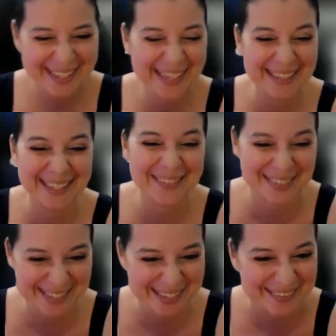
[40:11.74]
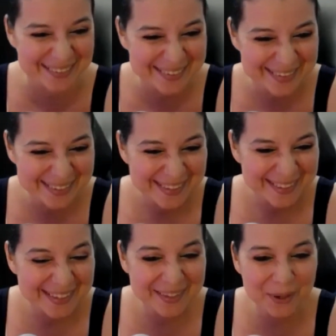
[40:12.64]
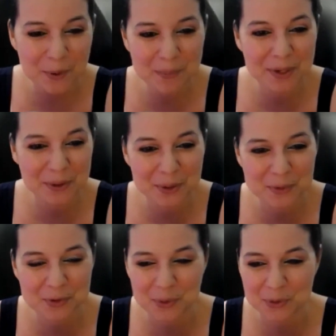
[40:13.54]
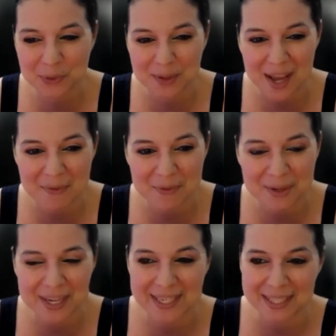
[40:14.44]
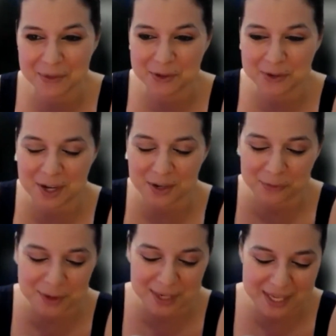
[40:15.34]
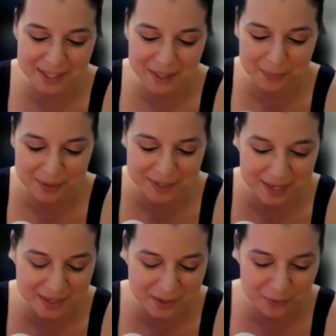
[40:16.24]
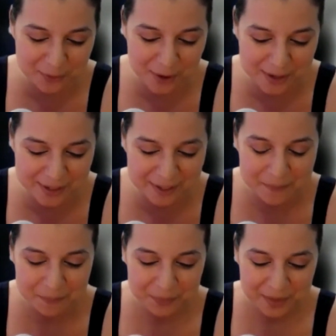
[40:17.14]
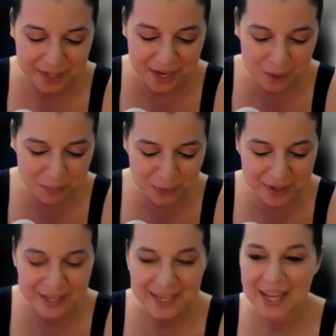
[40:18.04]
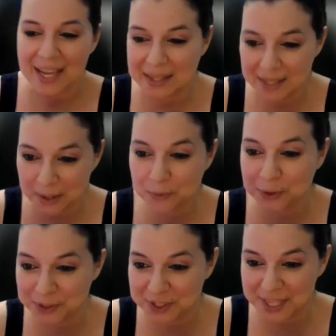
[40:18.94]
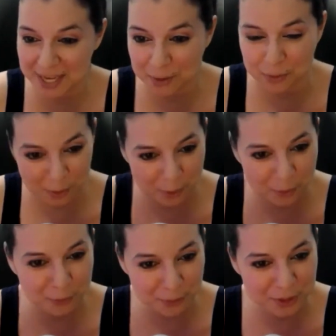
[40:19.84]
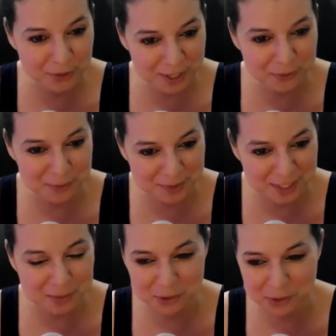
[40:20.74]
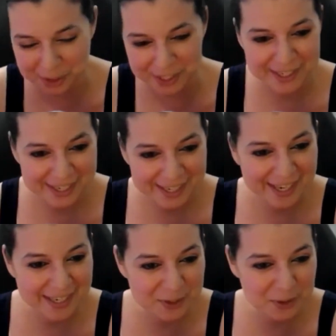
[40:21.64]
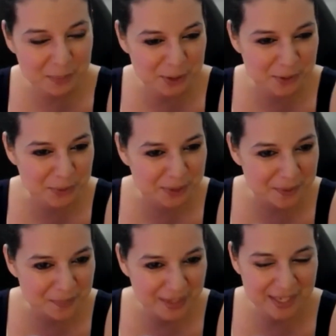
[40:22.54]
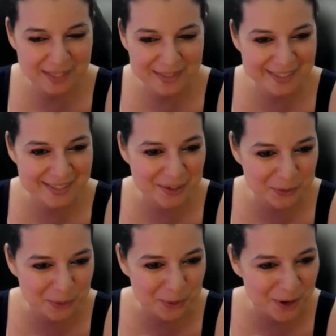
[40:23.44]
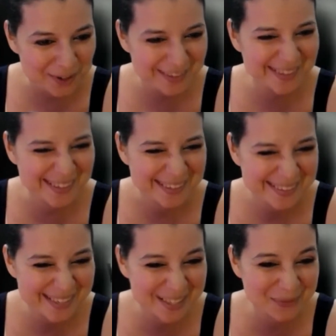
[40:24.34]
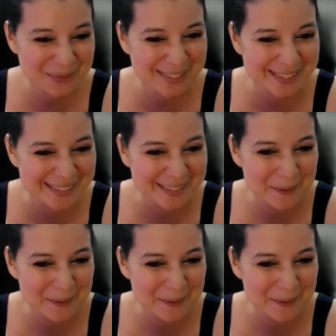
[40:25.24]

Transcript: He loves the Count. And lo and behold, he was going to a live event and he was transferring. He ended up in, in the Florida airport, and there was Count all fully dressed from Sesame Street. And he took a picture with him, and it's on his wall. That's funny.